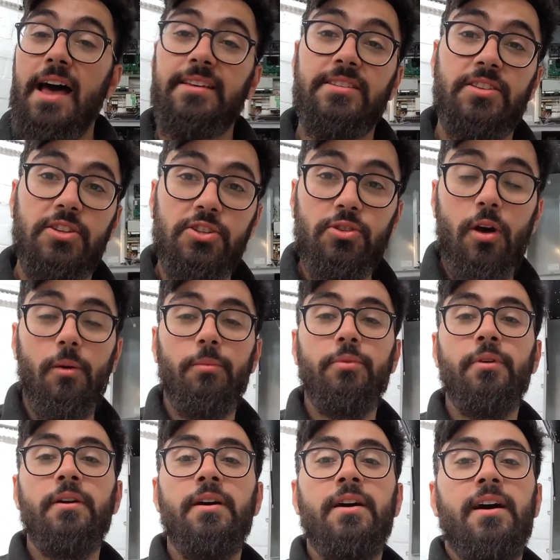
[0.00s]
has to stop.
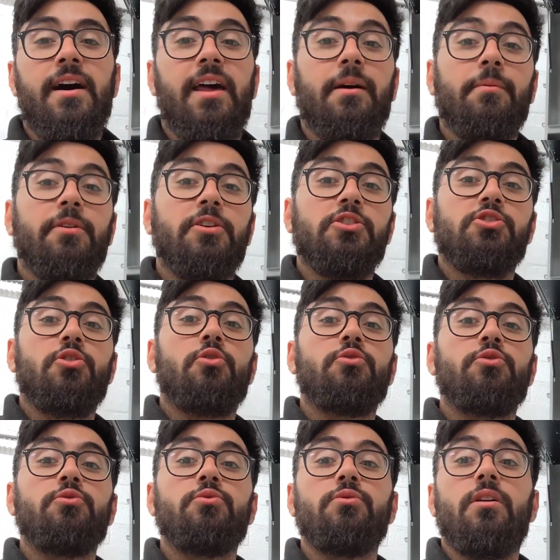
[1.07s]
And I'm going to show
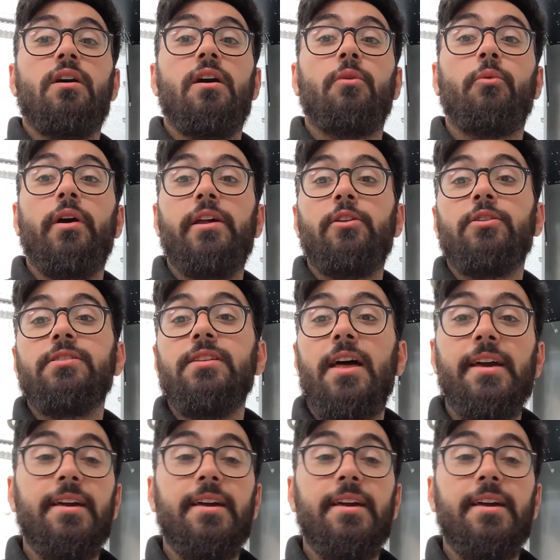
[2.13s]
you uh, what it looks